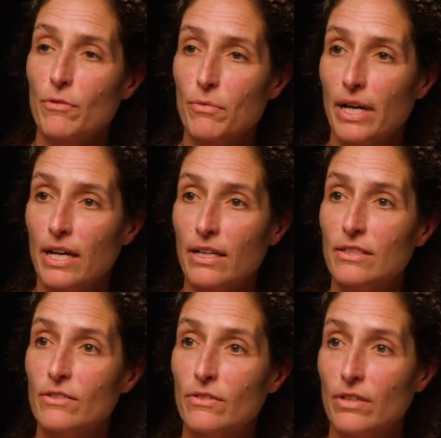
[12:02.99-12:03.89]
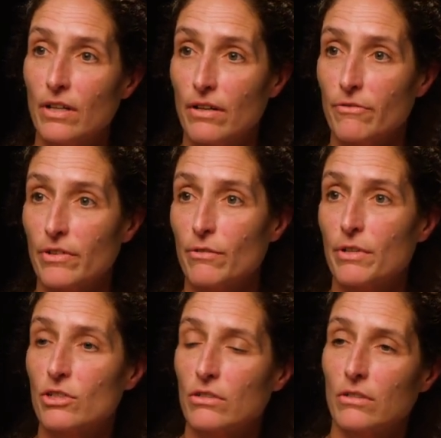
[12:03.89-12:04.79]
rides for the
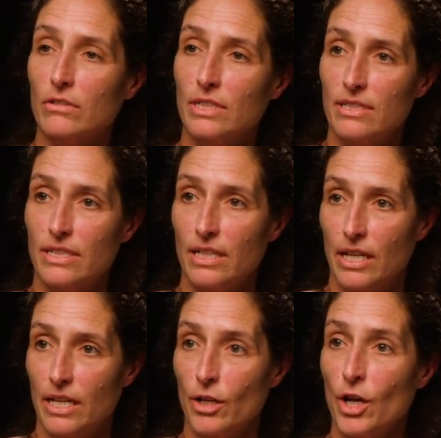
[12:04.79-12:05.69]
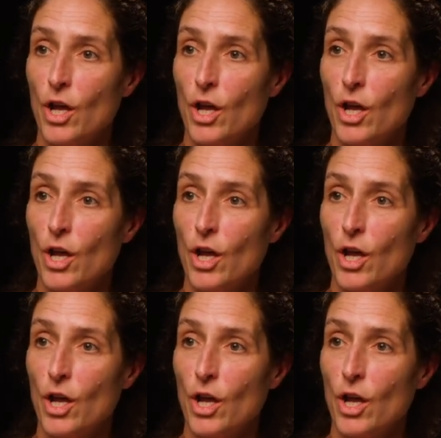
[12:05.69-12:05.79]
original Disneyland